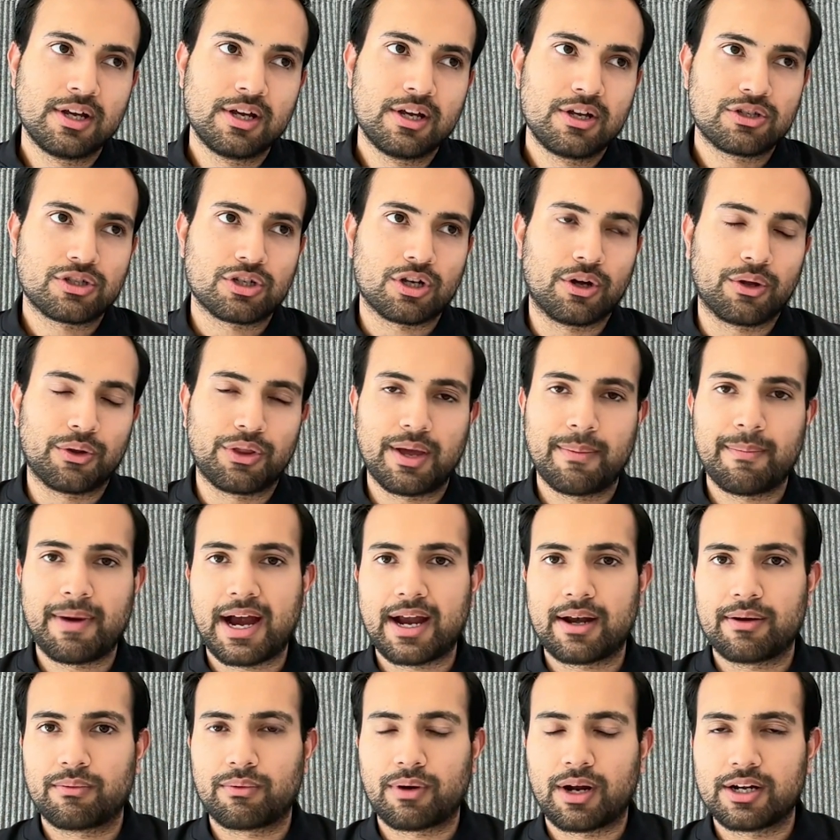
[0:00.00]
So they
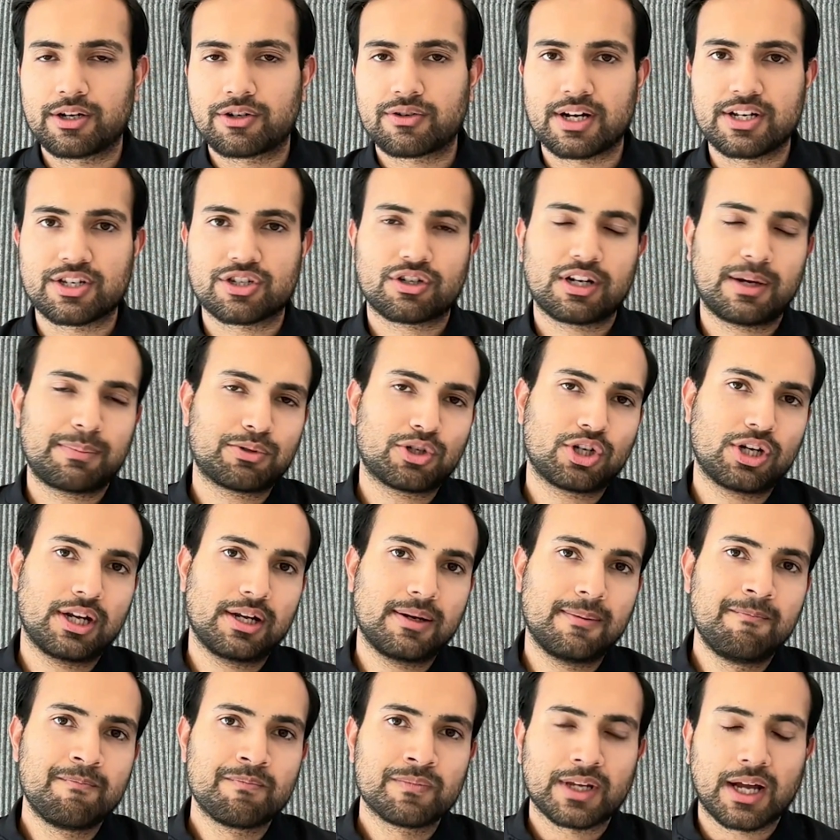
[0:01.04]
might run
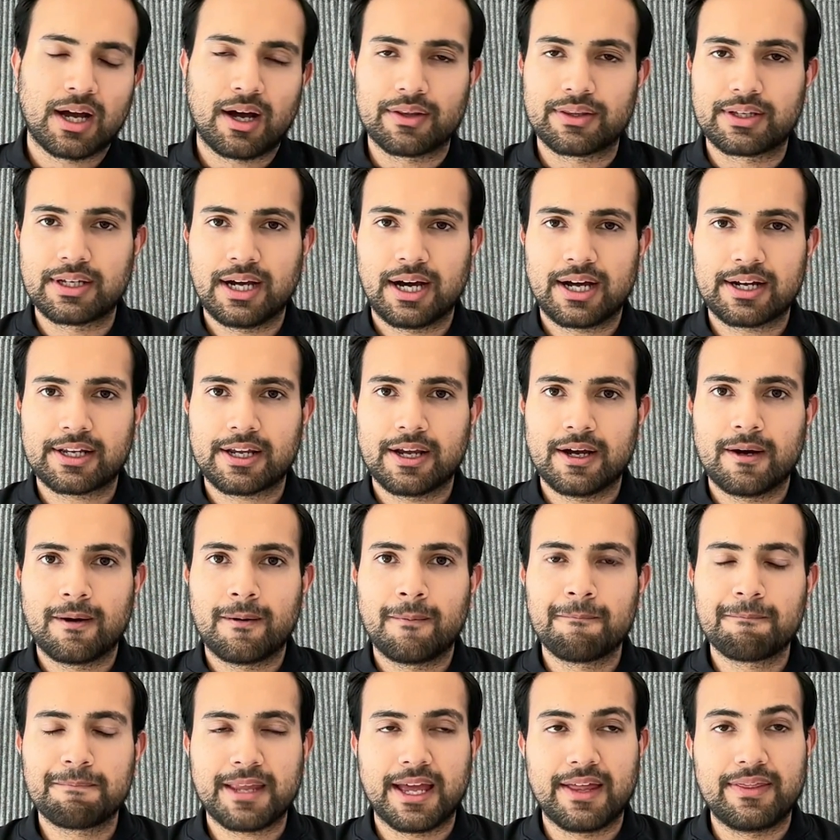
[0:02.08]
transcription on the
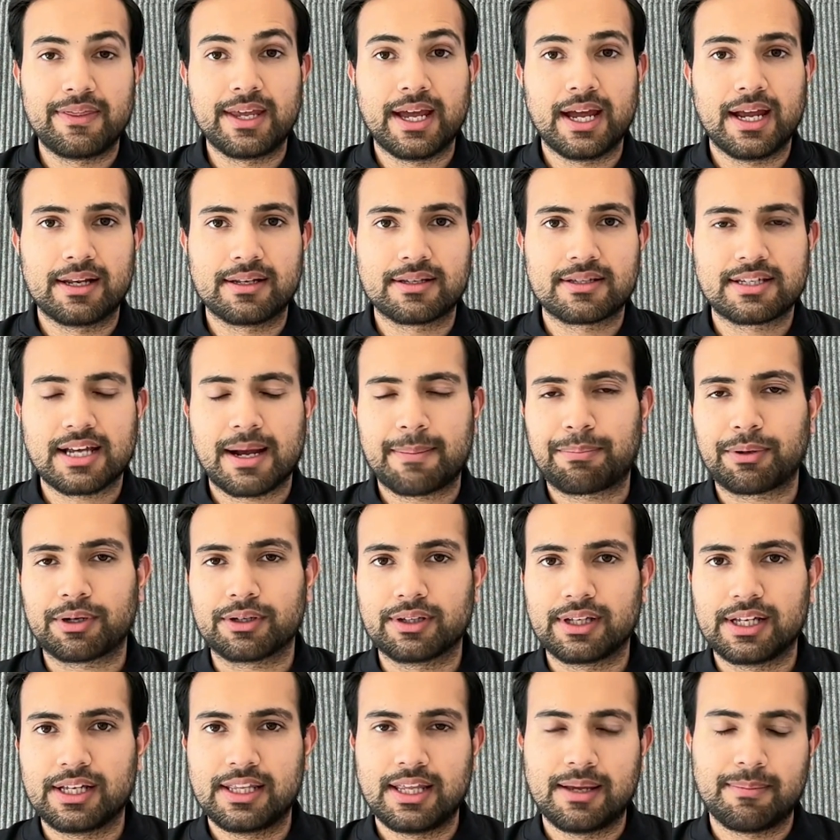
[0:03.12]
audio, and then
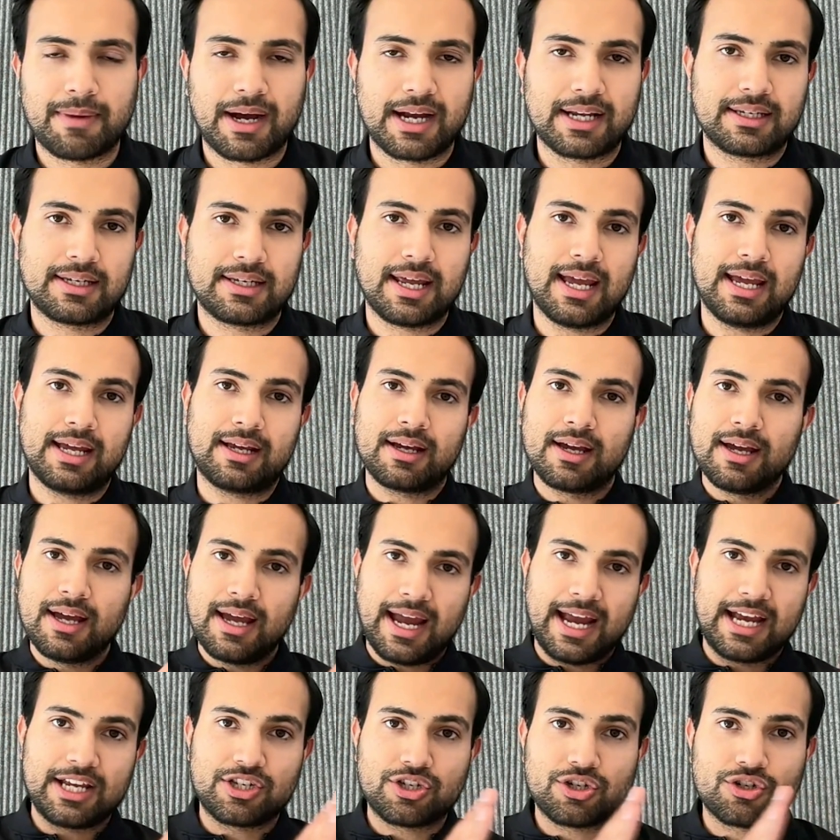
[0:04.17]
separately, they might take
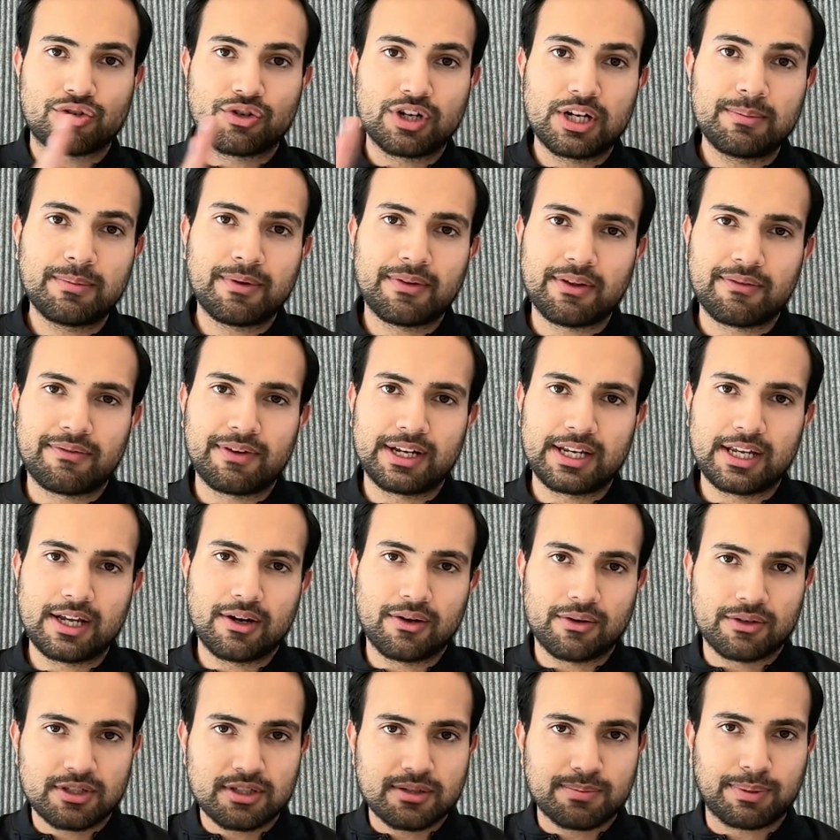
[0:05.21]
a stream of the video,
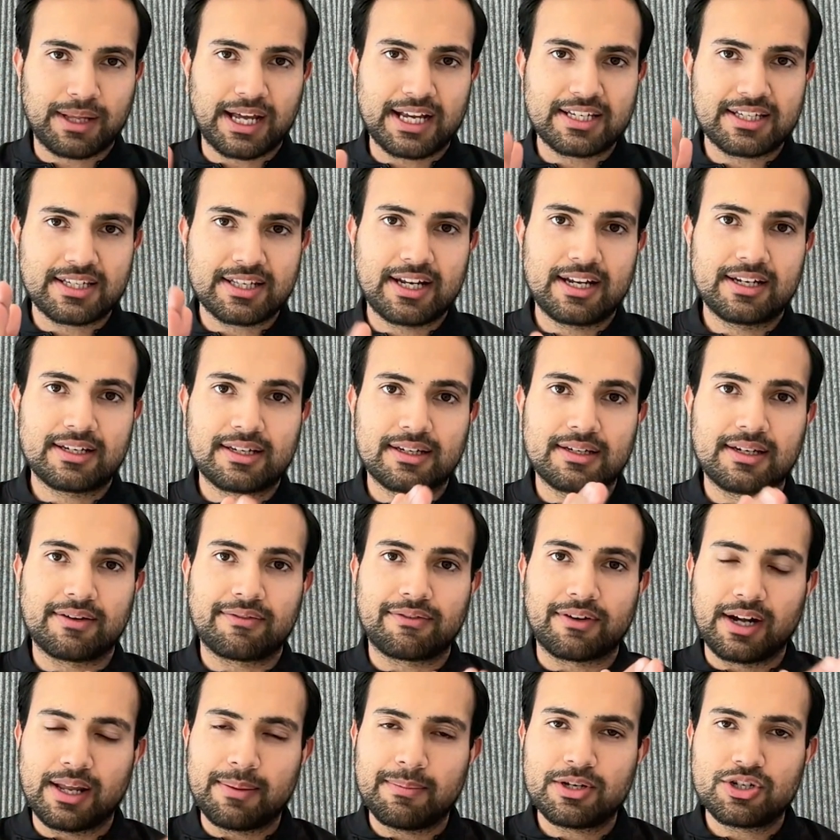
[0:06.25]
splice it into
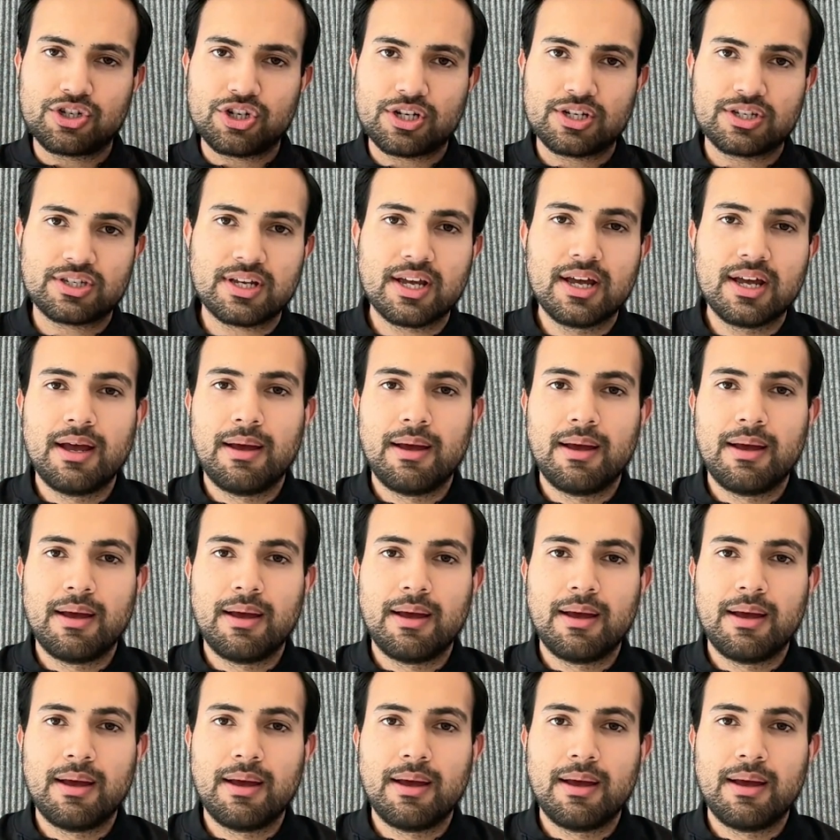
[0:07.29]
different images,